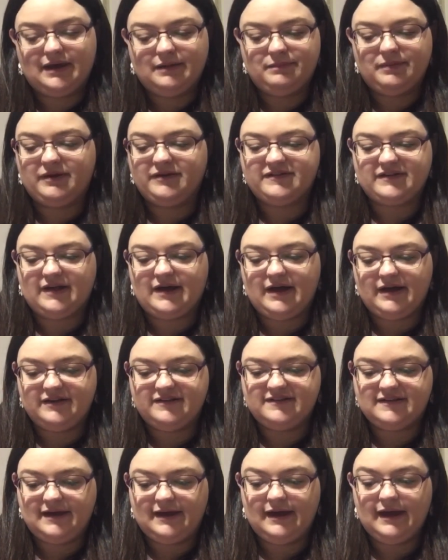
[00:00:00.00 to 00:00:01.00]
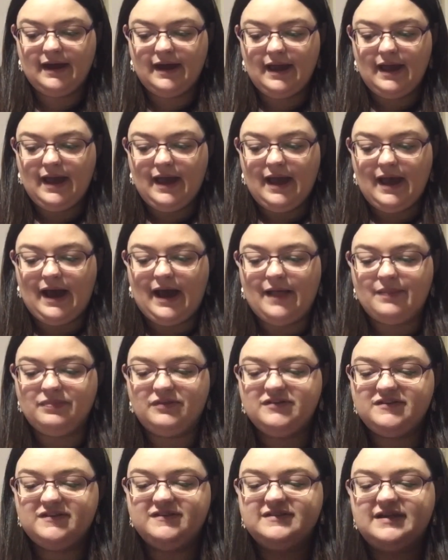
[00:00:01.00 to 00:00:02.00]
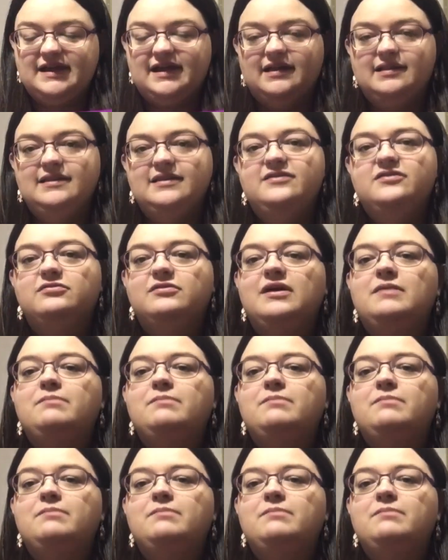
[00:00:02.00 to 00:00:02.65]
because I can't say it. And this is a glittery